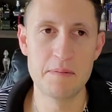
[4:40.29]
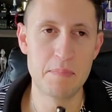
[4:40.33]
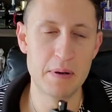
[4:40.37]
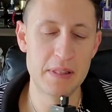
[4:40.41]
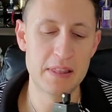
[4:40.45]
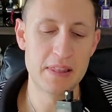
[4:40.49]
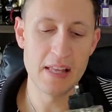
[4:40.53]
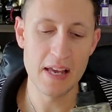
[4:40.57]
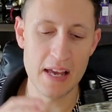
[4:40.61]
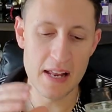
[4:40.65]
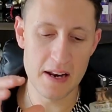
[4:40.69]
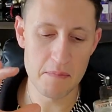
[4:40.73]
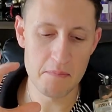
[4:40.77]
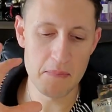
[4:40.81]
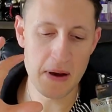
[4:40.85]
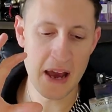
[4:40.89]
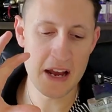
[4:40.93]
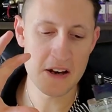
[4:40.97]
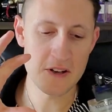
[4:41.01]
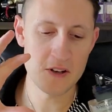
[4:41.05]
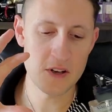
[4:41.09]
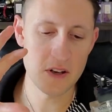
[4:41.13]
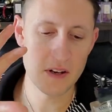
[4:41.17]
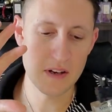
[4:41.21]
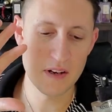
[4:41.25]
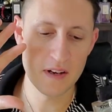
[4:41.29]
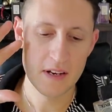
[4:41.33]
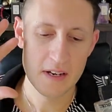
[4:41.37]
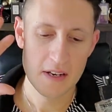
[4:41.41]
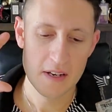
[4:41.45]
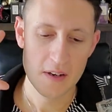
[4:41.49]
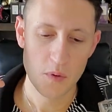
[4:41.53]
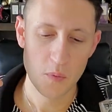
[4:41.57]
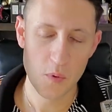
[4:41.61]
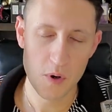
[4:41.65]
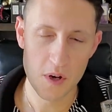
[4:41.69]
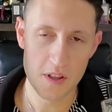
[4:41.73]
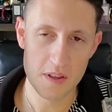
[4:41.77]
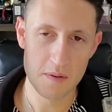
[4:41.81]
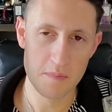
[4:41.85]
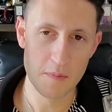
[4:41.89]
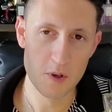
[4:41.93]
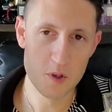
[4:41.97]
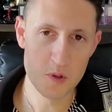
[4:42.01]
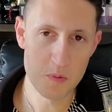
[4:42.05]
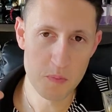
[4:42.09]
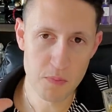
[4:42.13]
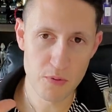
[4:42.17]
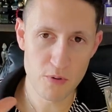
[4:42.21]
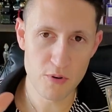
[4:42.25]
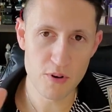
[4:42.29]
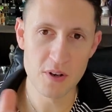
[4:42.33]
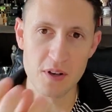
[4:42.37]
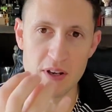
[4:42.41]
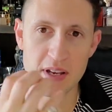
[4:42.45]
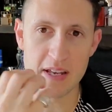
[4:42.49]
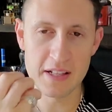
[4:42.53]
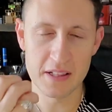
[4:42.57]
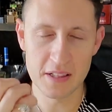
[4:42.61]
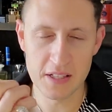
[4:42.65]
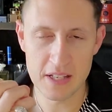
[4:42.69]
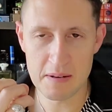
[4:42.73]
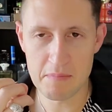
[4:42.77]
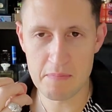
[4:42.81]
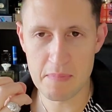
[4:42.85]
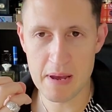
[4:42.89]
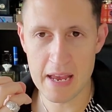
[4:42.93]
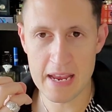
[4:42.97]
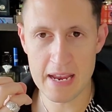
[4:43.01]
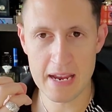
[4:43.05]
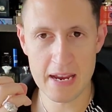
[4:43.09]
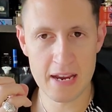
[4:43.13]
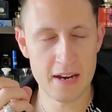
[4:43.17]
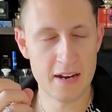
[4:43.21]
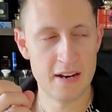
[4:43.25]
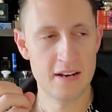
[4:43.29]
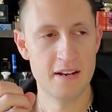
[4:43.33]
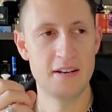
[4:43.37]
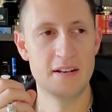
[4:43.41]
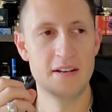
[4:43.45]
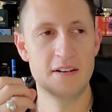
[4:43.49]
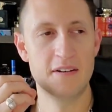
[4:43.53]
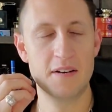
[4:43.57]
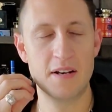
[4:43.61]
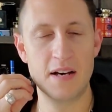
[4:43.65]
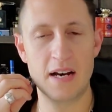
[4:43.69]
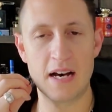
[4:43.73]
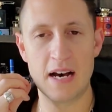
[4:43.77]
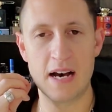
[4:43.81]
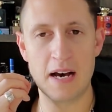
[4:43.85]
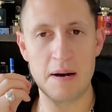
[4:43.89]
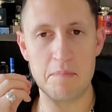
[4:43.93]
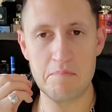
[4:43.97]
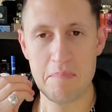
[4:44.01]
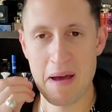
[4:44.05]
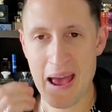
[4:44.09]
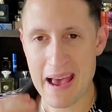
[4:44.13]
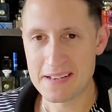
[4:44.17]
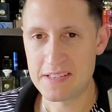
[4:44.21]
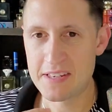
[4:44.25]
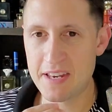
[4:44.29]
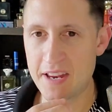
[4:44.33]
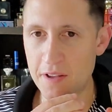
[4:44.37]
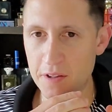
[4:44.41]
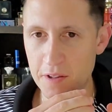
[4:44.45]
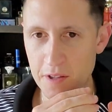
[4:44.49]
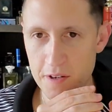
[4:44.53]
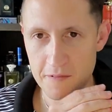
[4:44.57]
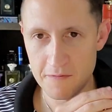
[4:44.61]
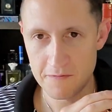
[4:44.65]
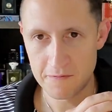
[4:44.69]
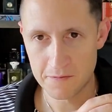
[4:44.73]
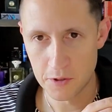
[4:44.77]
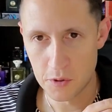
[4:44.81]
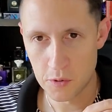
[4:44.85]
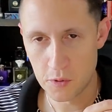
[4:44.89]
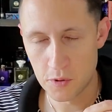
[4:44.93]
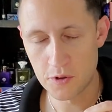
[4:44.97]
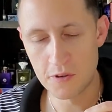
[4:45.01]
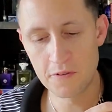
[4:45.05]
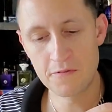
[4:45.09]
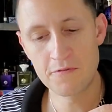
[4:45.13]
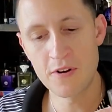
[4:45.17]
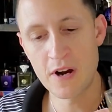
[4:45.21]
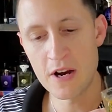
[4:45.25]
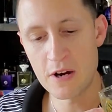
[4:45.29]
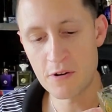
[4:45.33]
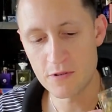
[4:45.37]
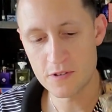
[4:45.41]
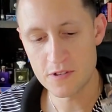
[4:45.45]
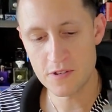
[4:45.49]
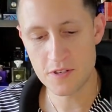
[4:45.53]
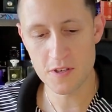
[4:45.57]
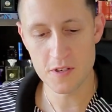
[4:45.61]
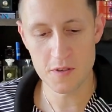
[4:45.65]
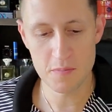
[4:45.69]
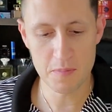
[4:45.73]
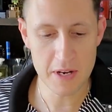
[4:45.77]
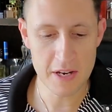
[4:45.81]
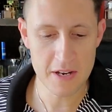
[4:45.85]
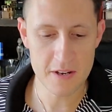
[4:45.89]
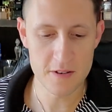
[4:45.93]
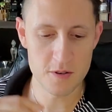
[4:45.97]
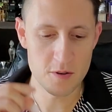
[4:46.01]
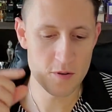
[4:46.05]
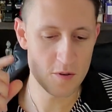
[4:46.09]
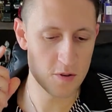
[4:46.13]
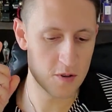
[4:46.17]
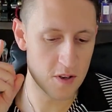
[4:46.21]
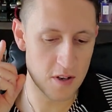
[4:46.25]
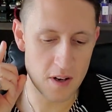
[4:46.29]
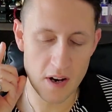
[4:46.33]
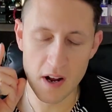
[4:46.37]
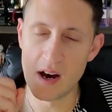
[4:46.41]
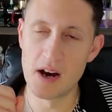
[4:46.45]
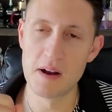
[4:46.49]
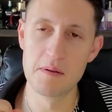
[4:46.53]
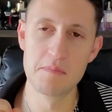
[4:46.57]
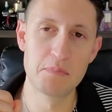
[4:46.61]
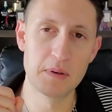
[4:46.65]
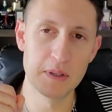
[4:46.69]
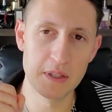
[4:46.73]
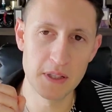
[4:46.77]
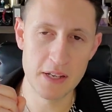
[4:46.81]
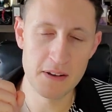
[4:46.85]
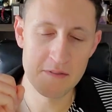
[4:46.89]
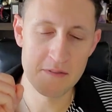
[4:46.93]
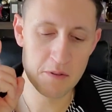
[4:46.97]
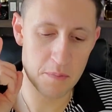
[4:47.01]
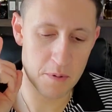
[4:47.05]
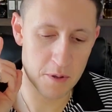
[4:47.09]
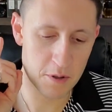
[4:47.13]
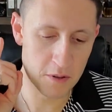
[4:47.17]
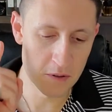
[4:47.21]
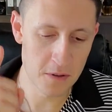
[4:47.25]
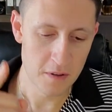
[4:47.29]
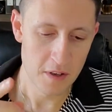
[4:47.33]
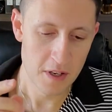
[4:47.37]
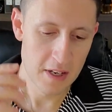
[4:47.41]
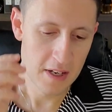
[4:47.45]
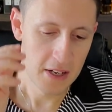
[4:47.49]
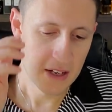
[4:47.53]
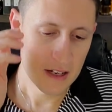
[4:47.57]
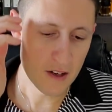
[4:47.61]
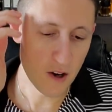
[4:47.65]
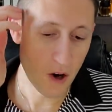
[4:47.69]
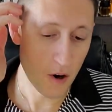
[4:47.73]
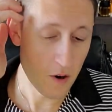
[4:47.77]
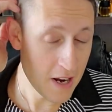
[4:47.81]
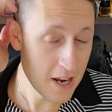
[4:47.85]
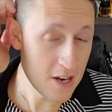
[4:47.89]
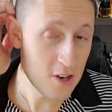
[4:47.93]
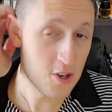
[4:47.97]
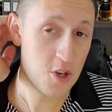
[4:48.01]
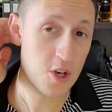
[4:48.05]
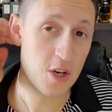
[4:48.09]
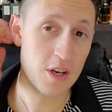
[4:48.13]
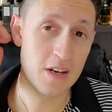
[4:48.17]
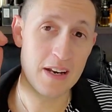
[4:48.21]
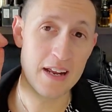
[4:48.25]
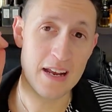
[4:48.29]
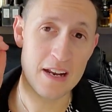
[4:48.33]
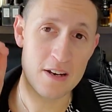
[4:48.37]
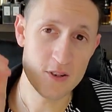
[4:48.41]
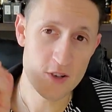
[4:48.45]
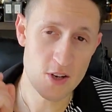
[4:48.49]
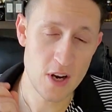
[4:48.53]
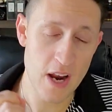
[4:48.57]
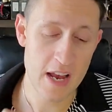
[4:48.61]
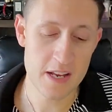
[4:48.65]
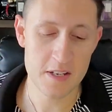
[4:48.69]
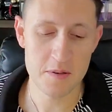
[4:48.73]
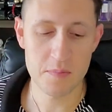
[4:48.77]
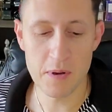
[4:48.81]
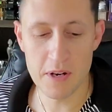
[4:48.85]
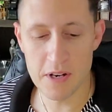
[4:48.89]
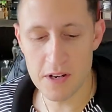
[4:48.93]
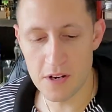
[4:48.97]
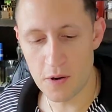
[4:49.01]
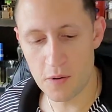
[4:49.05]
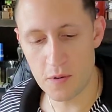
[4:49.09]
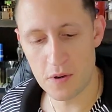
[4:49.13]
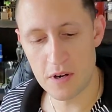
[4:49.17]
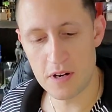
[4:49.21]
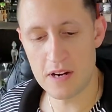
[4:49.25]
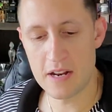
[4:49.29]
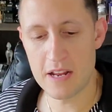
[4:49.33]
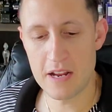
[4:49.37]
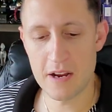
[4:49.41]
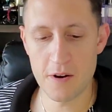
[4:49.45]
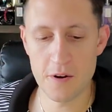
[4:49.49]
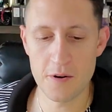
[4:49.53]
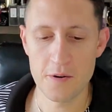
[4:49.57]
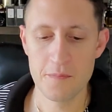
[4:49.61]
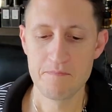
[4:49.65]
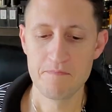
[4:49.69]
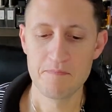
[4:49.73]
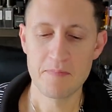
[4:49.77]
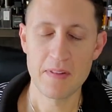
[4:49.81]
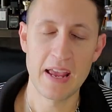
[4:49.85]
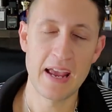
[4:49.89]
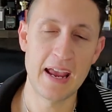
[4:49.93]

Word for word: But then imagine one of the most brilliantly made uh, masculine floral fragrances because there's an unbelievable carnation, and jasmine note in here.